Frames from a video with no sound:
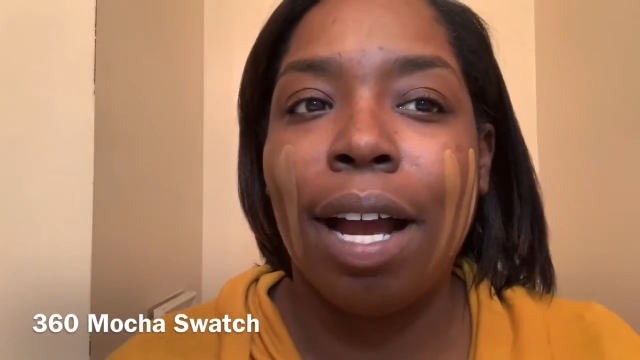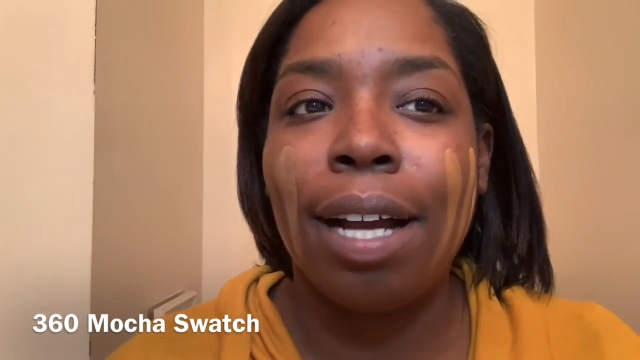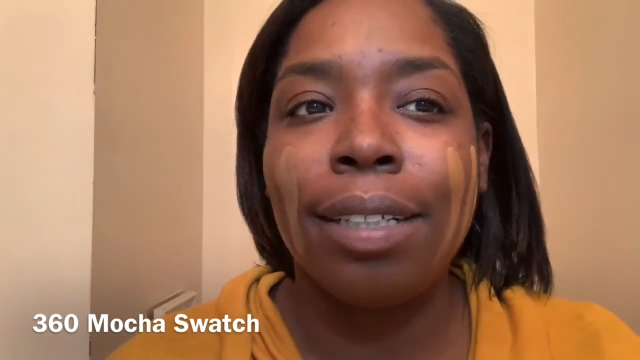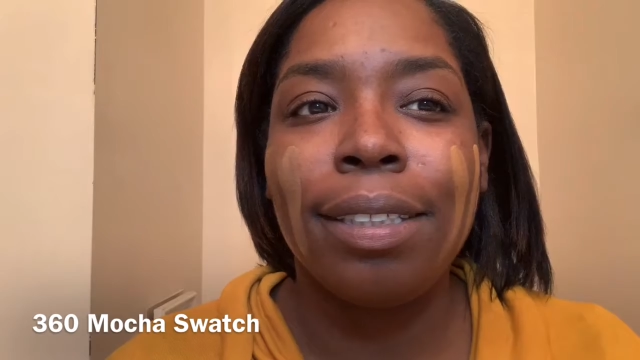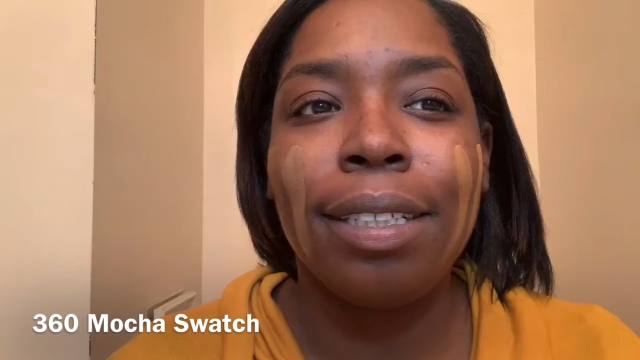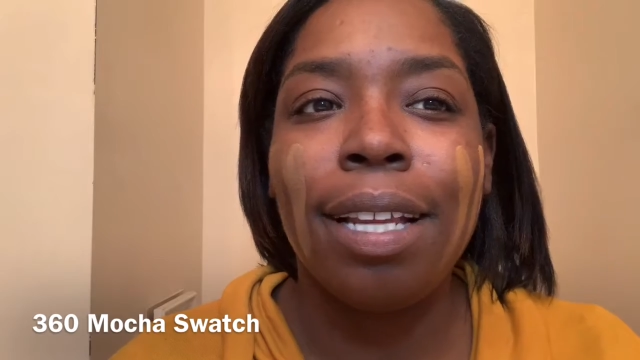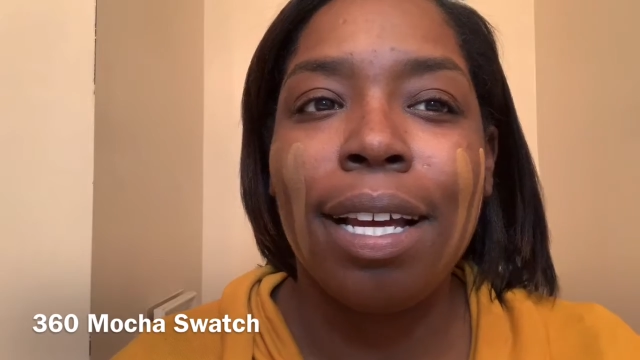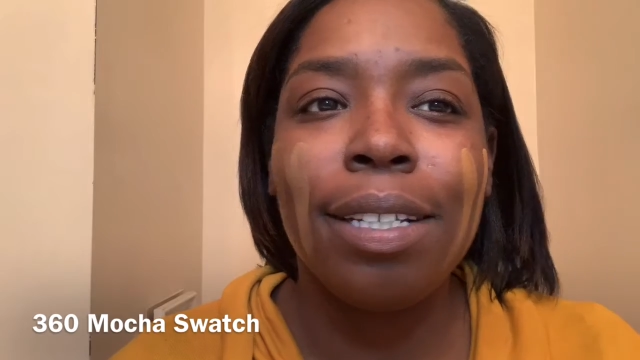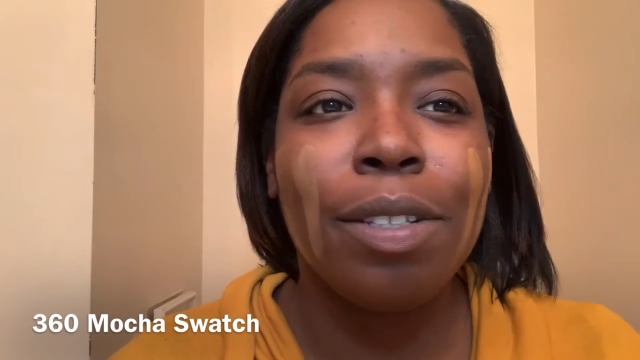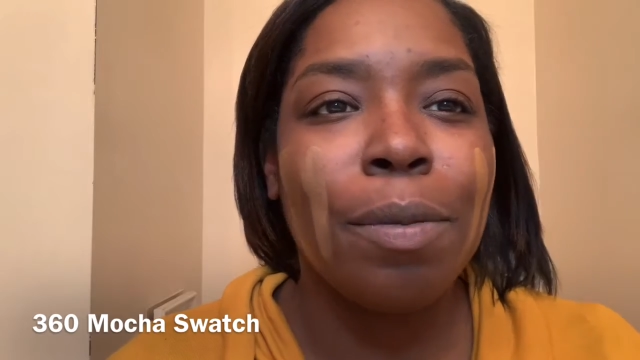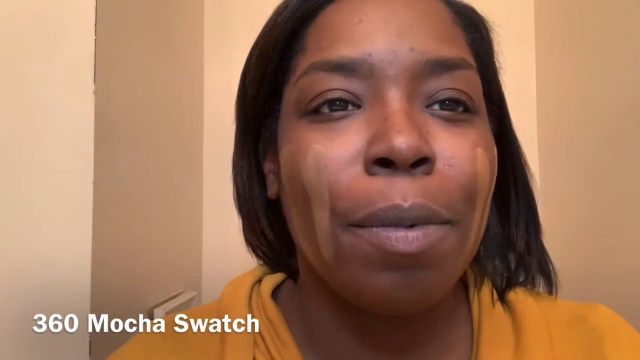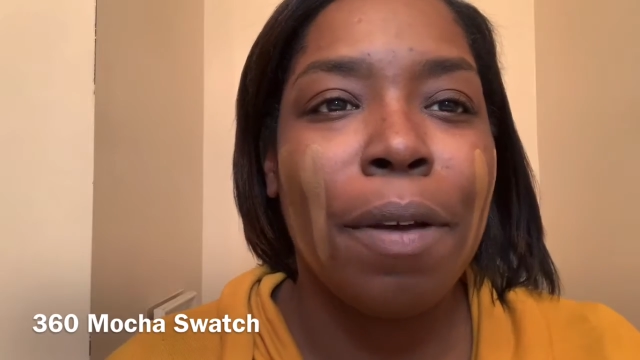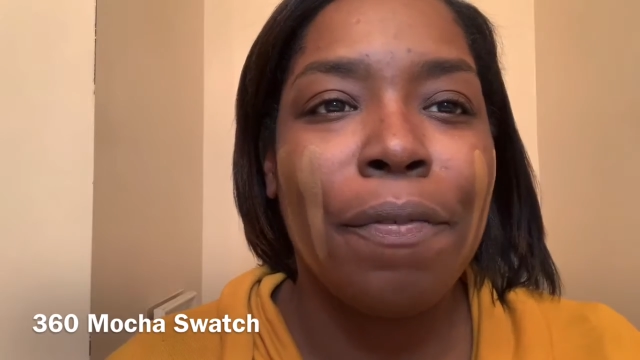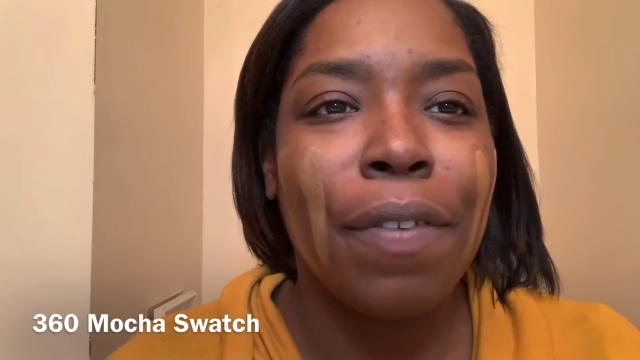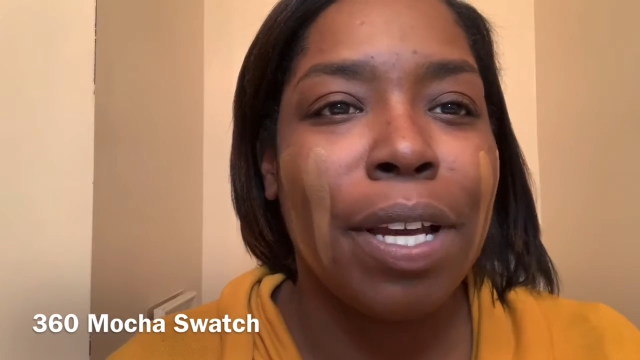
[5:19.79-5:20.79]
oxidized on
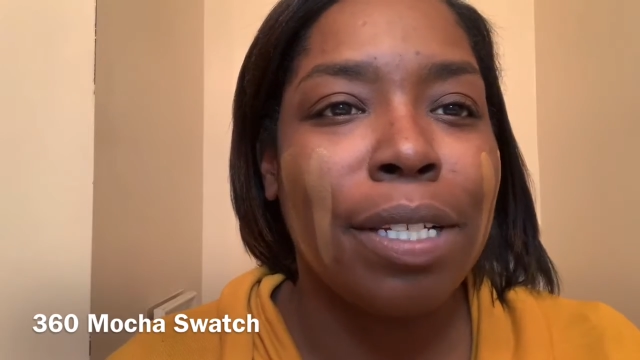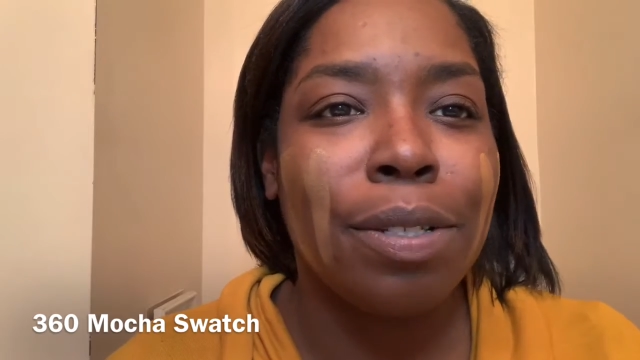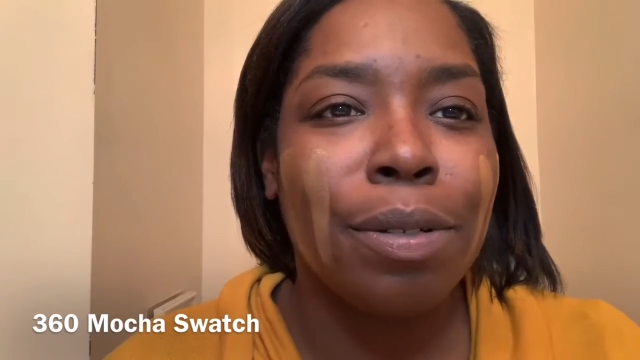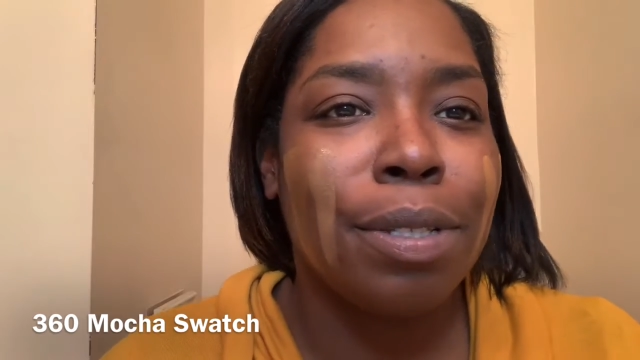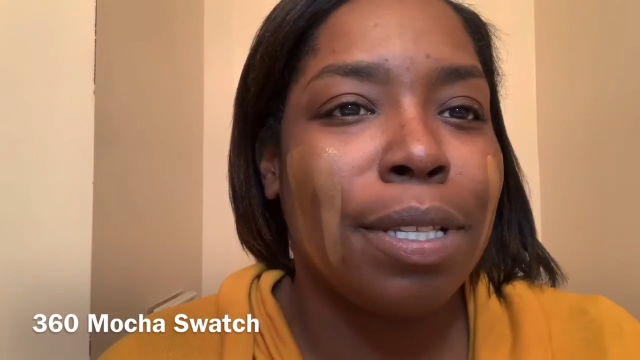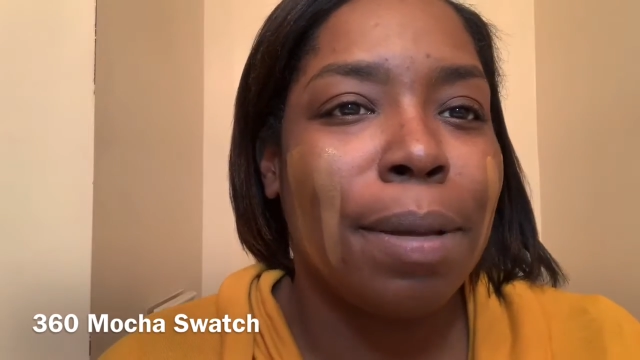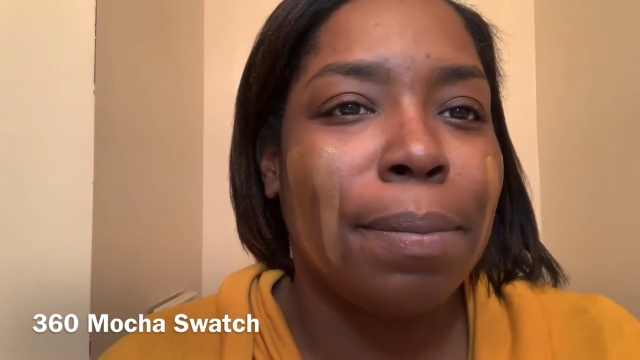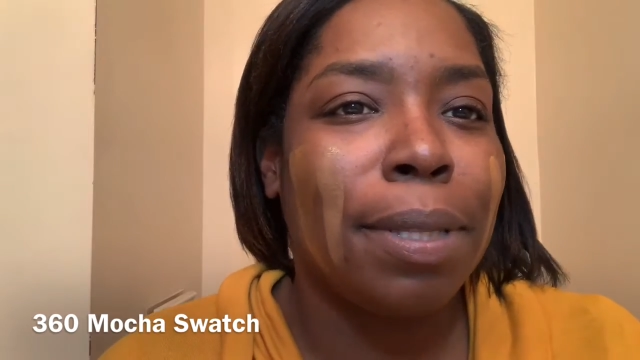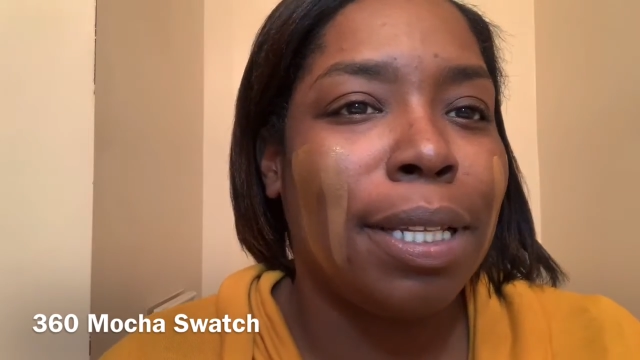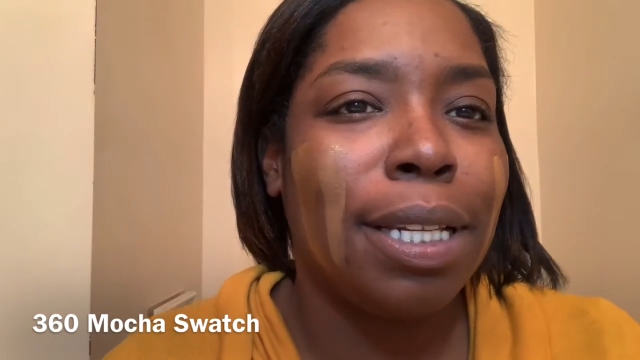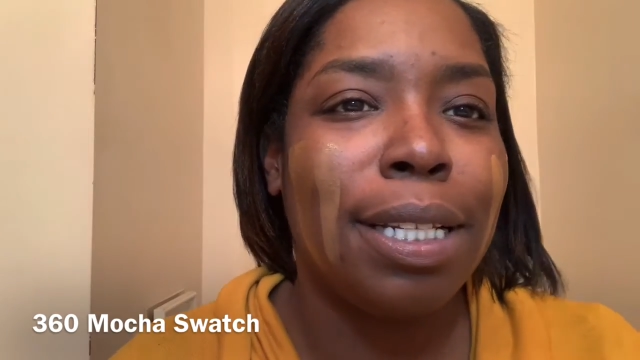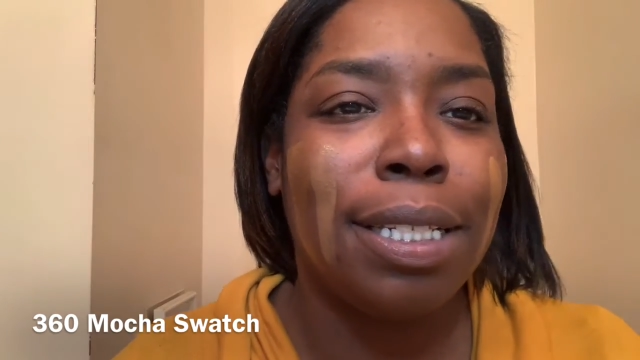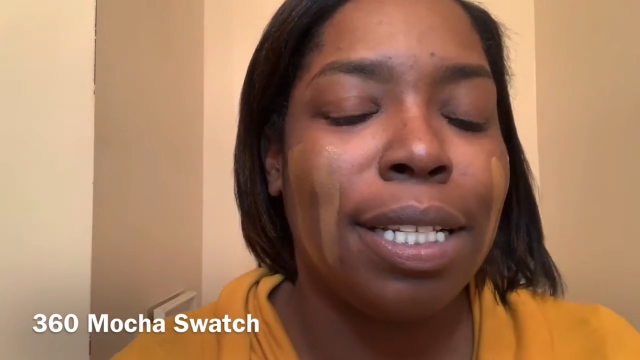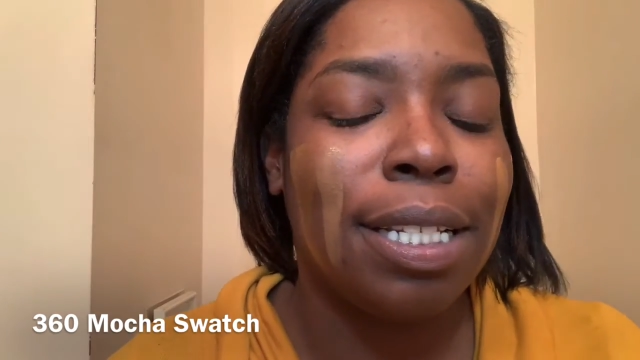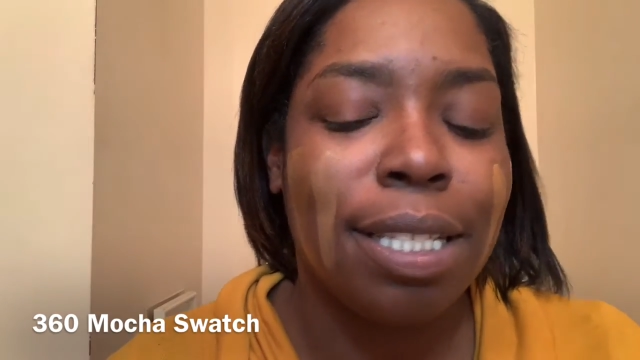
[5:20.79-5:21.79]
my face or something
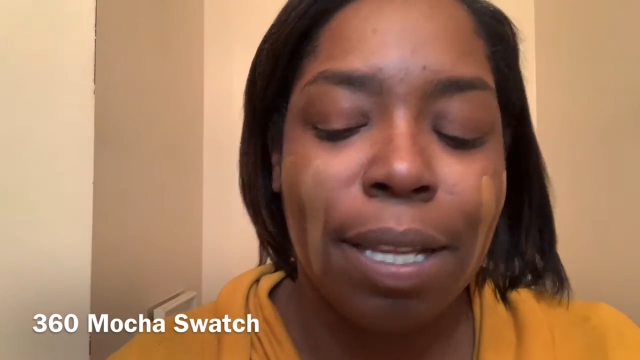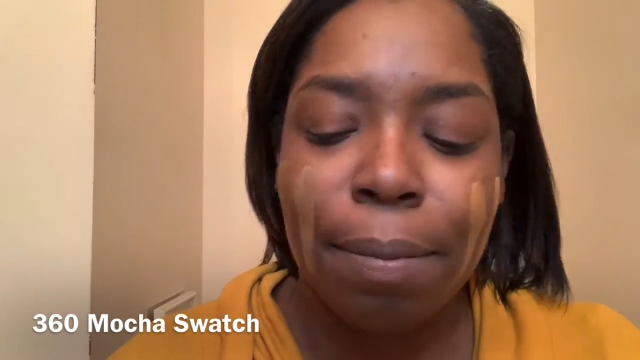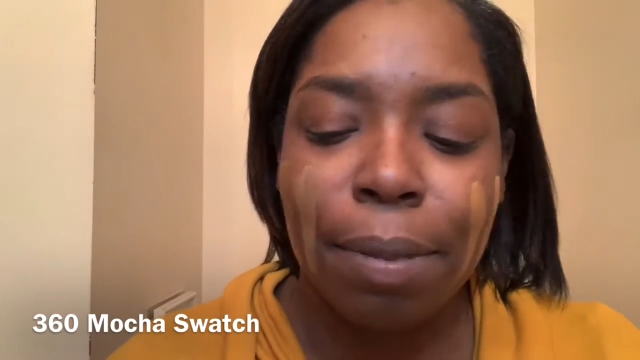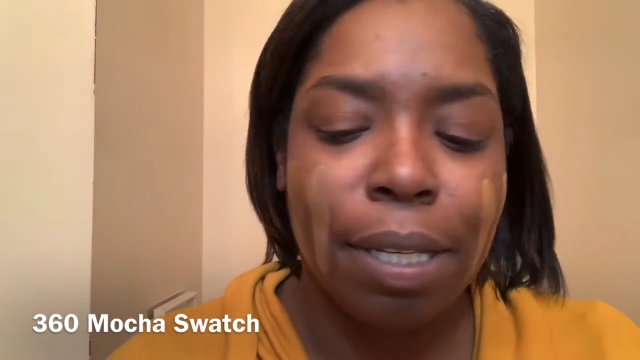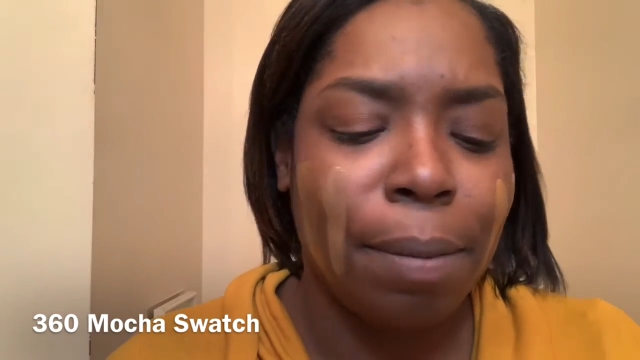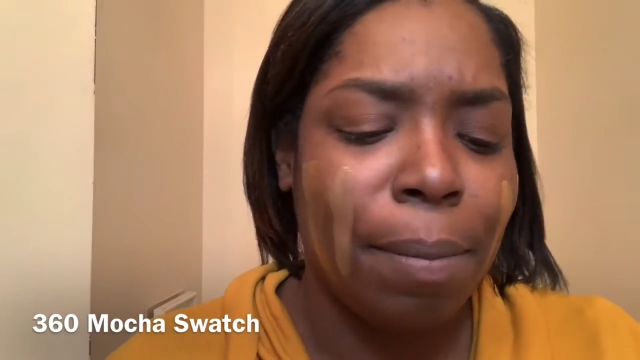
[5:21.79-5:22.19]
and did something